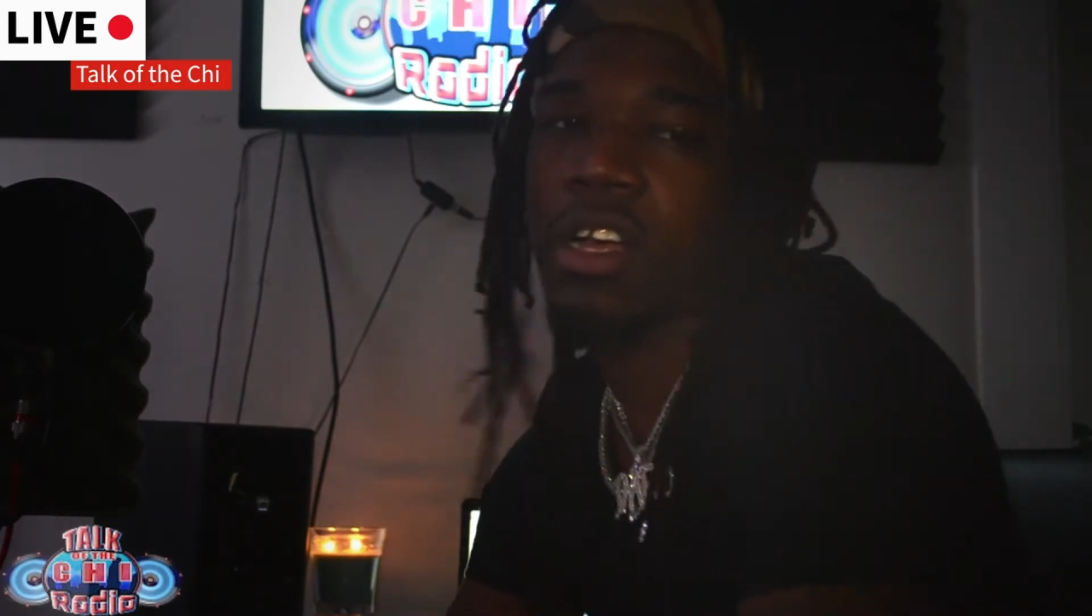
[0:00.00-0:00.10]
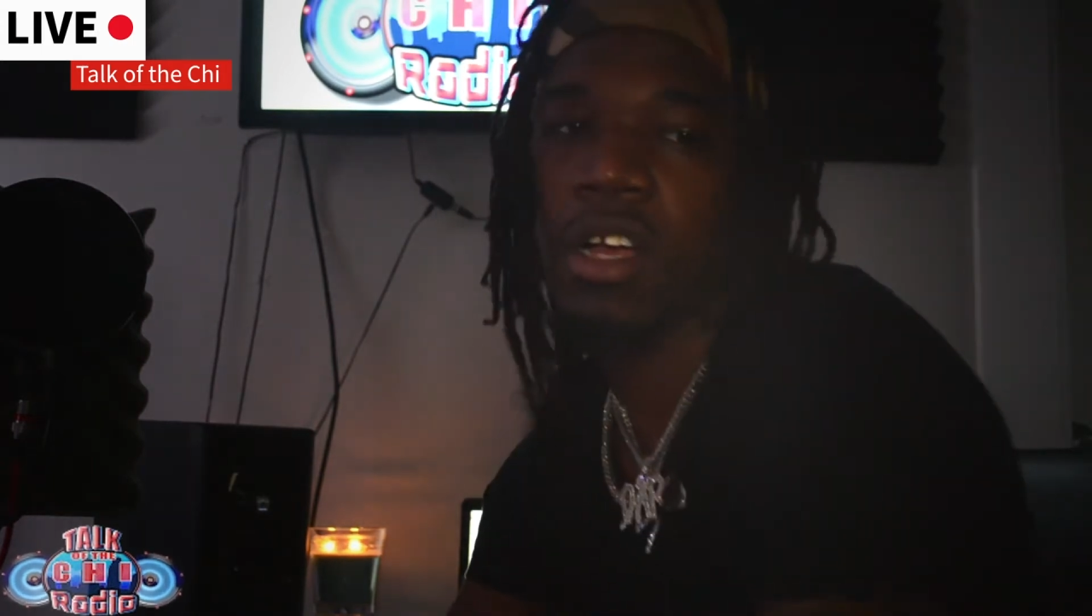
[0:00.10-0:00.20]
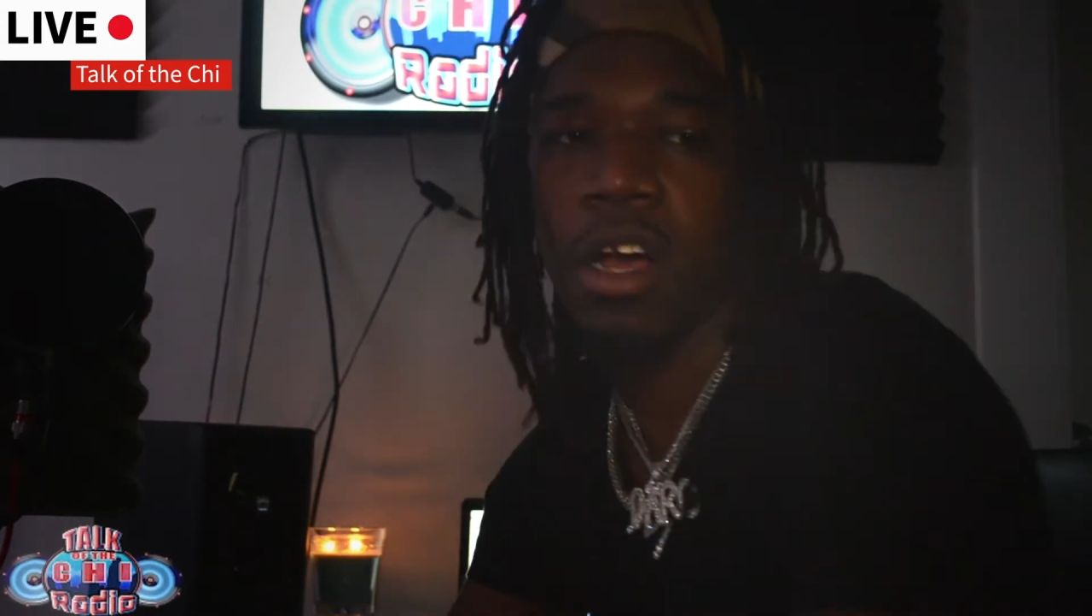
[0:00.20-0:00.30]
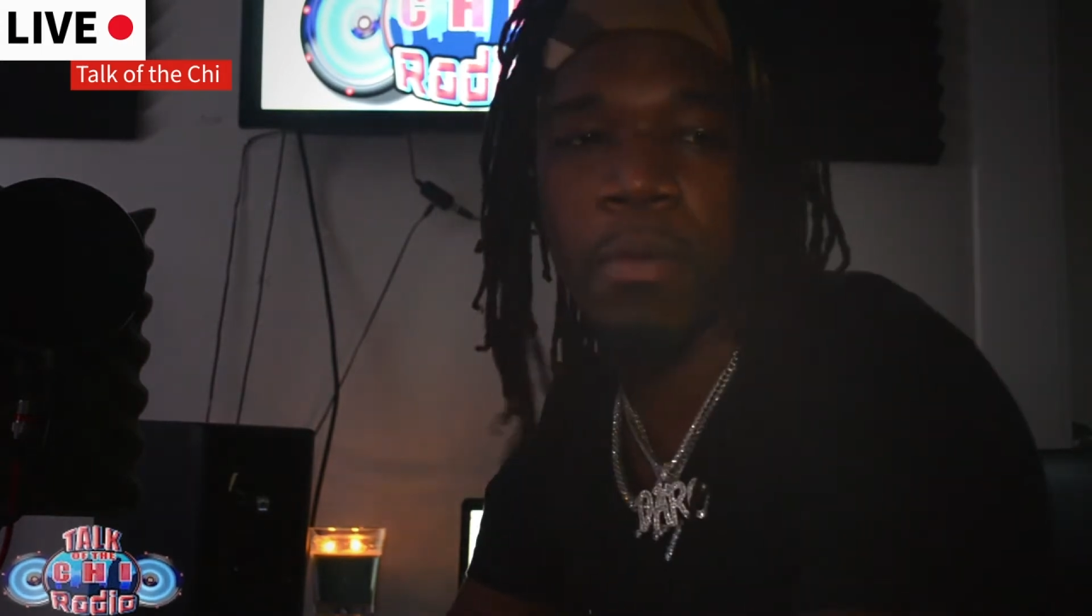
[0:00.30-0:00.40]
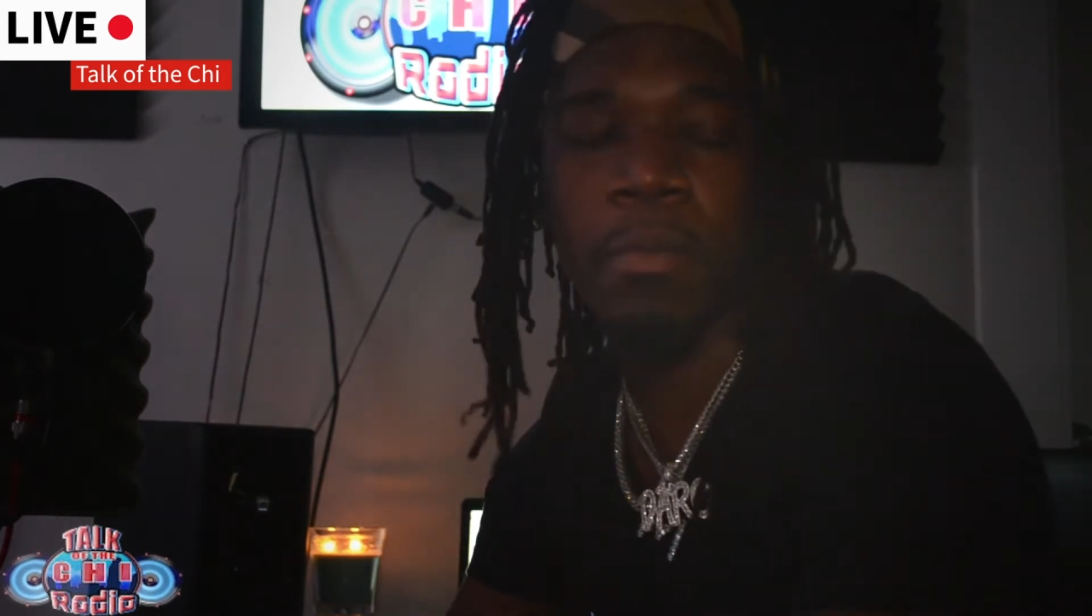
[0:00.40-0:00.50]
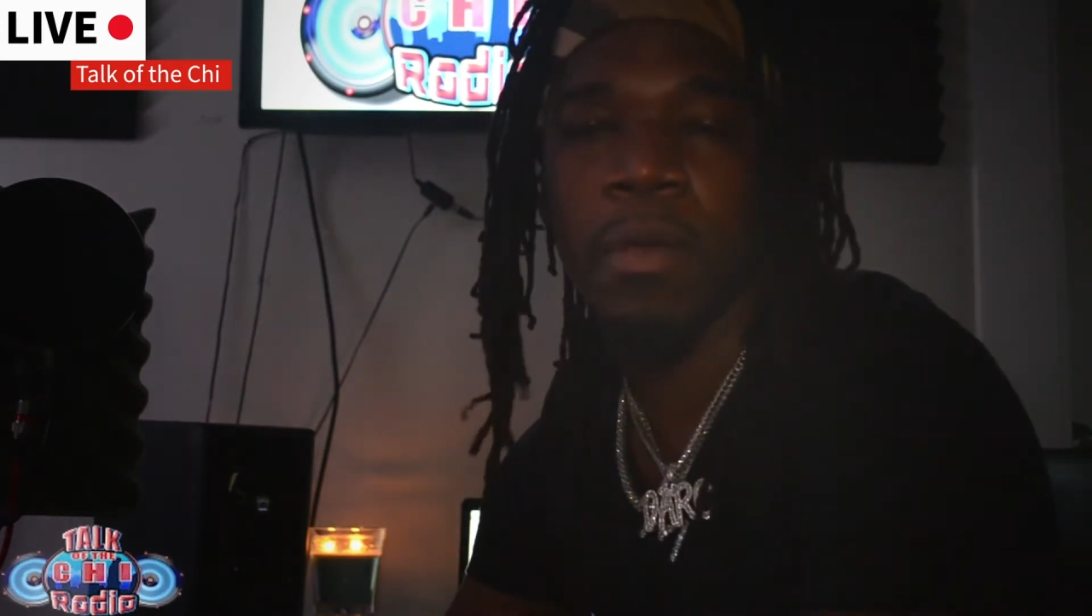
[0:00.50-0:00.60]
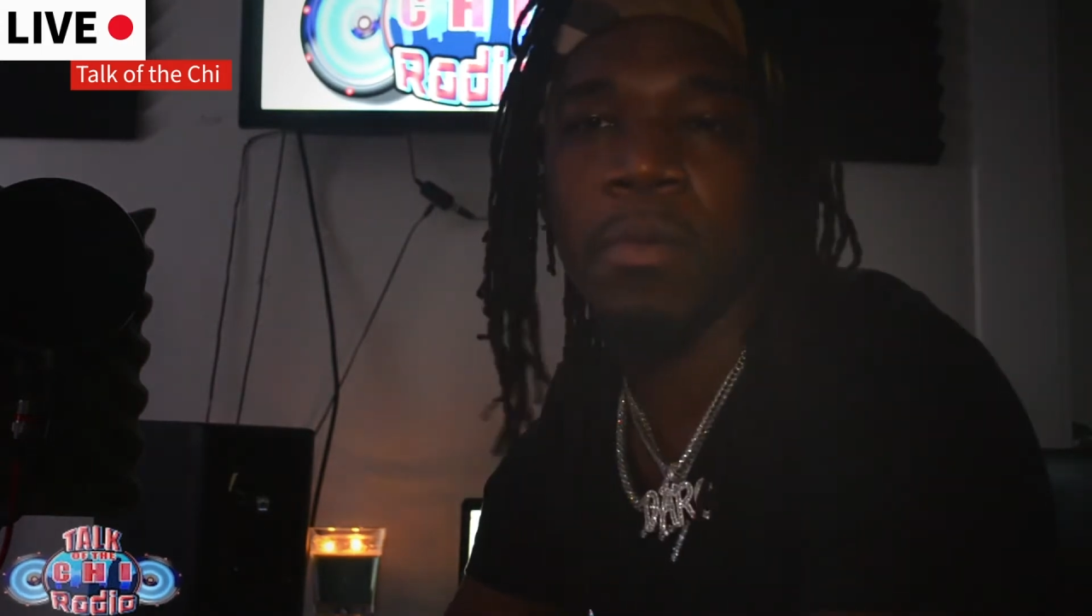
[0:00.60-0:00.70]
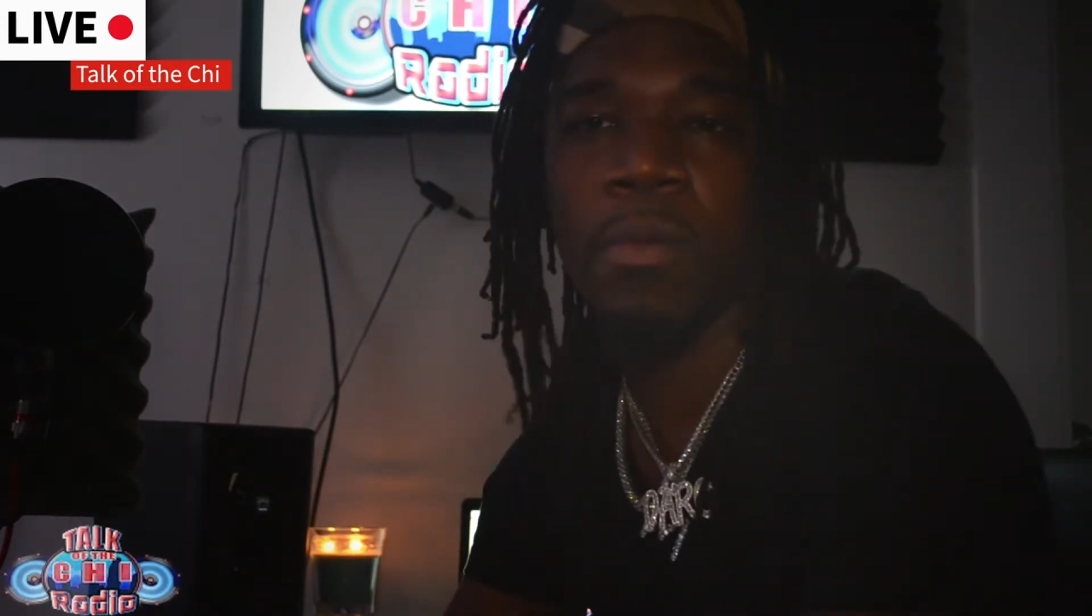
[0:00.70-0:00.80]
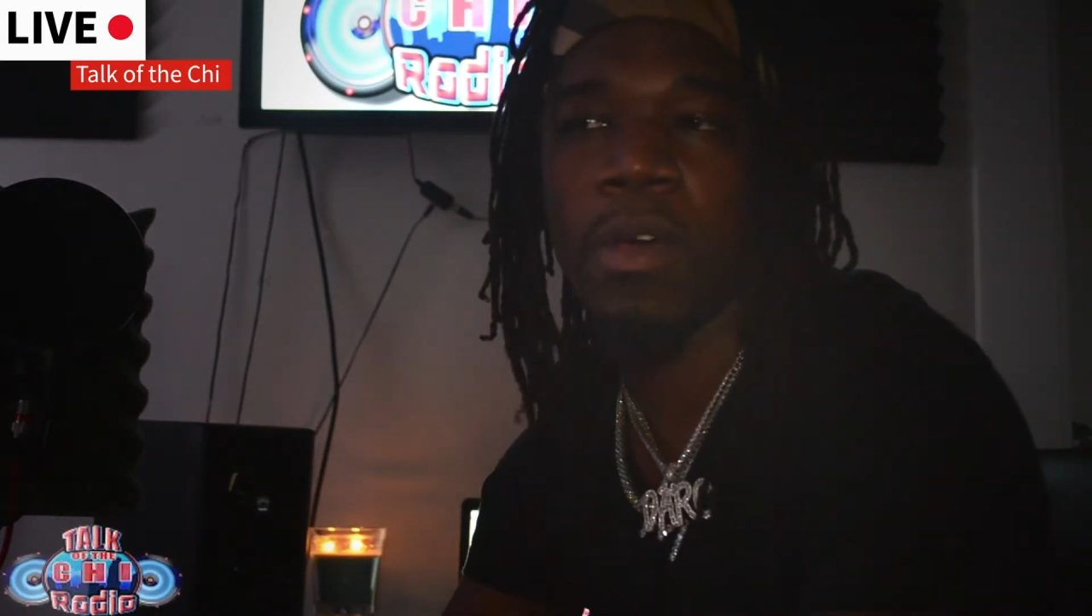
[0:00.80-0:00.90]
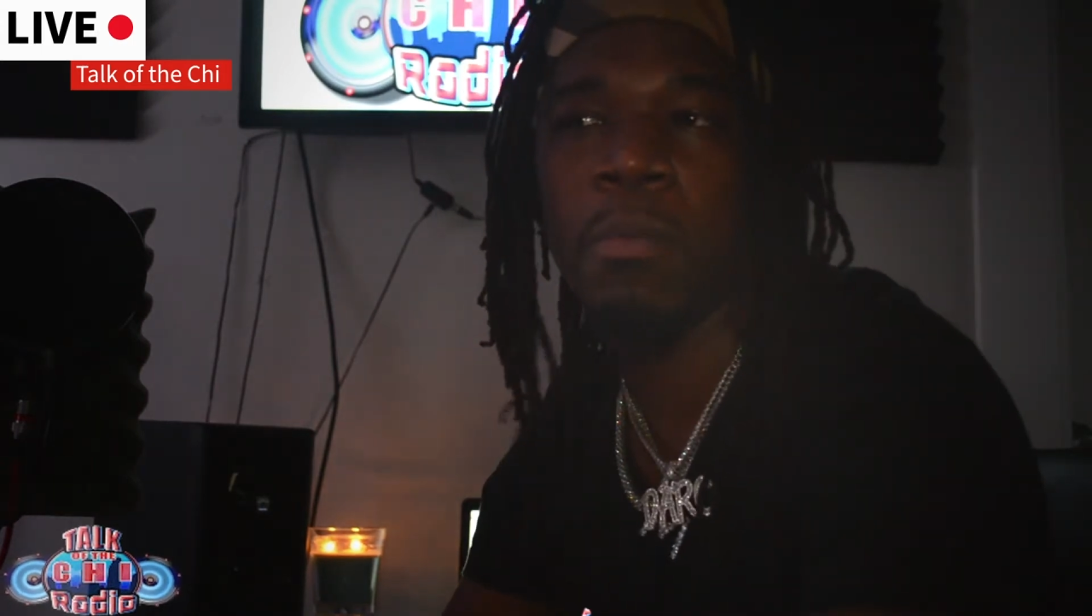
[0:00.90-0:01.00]
a couple
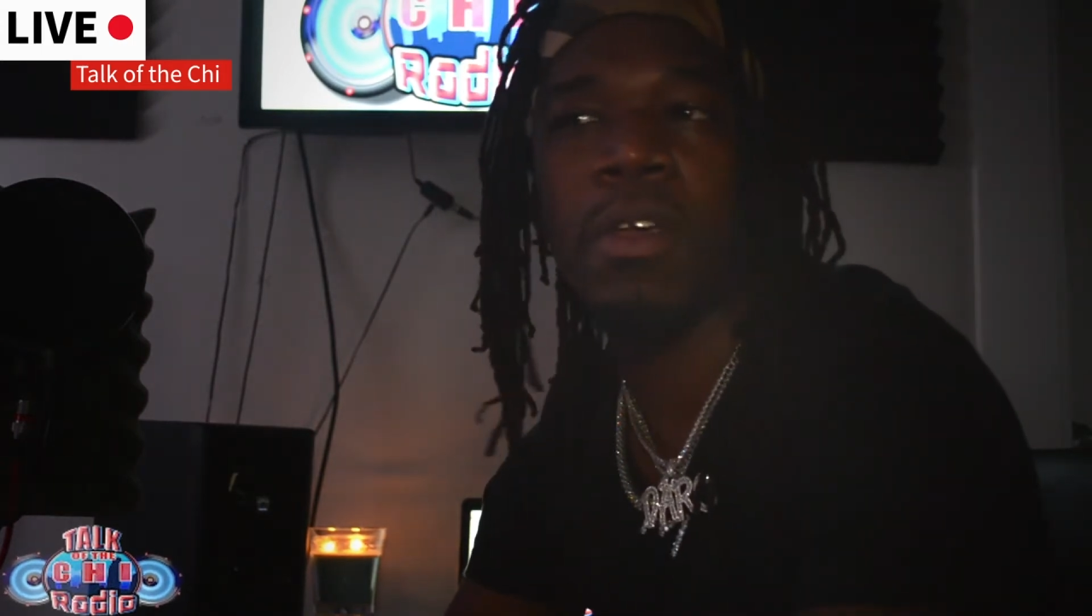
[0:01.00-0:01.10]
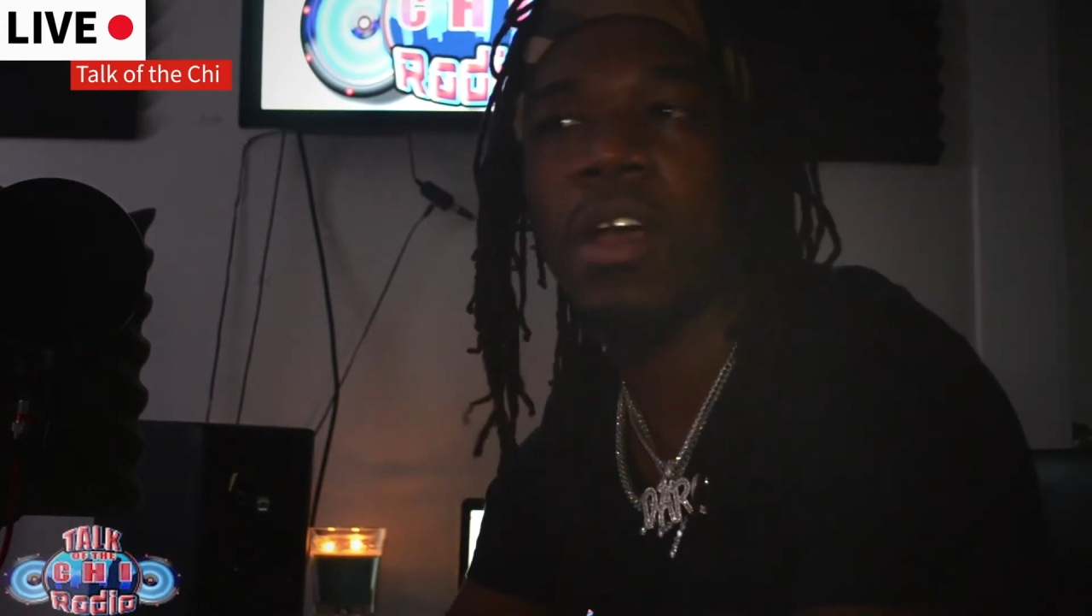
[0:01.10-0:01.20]
people with me,